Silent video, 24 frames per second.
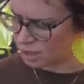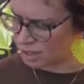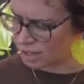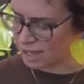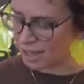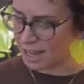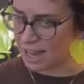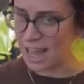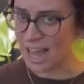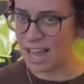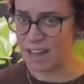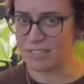
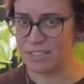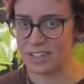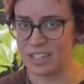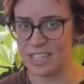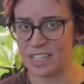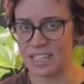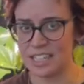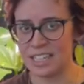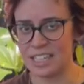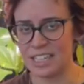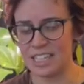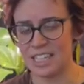
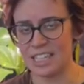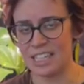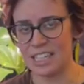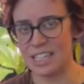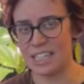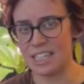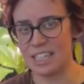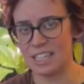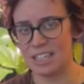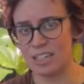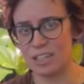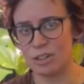Having
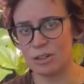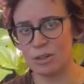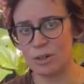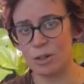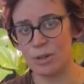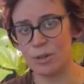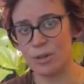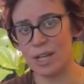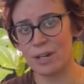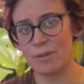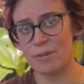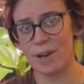the grow
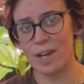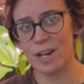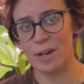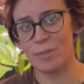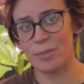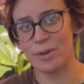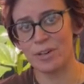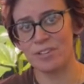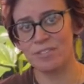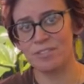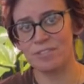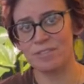light right
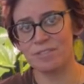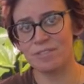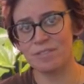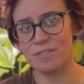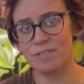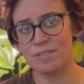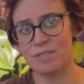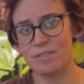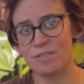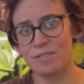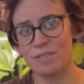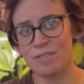above
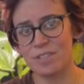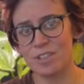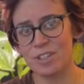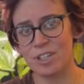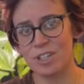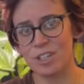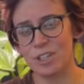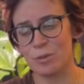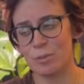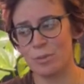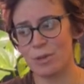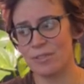the
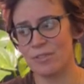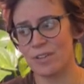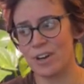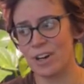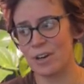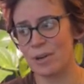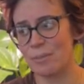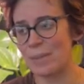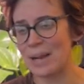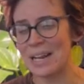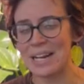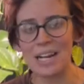humidifier
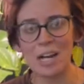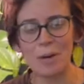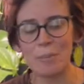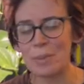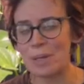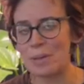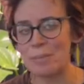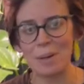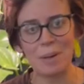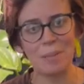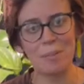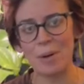might not be
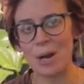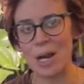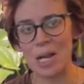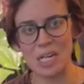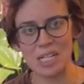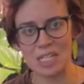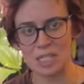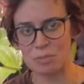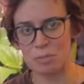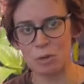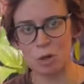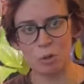my
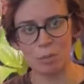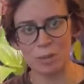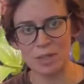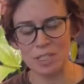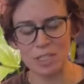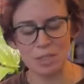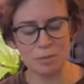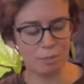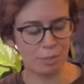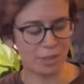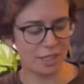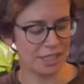brightest moment,
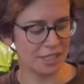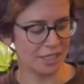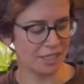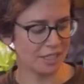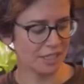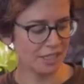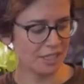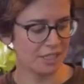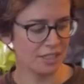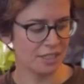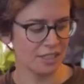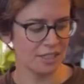but
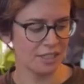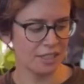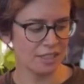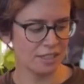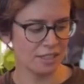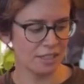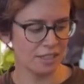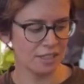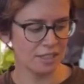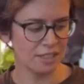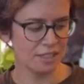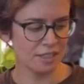
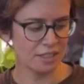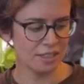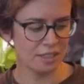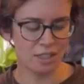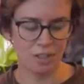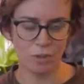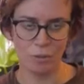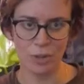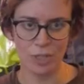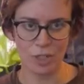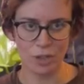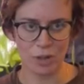
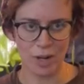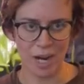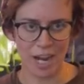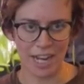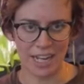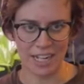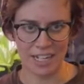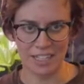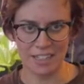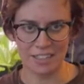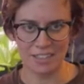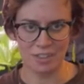we
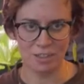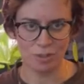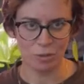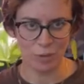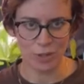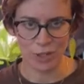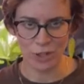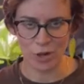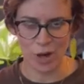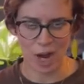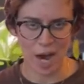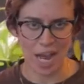tried.
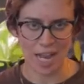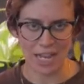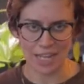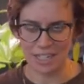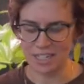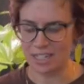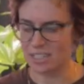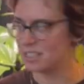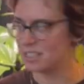And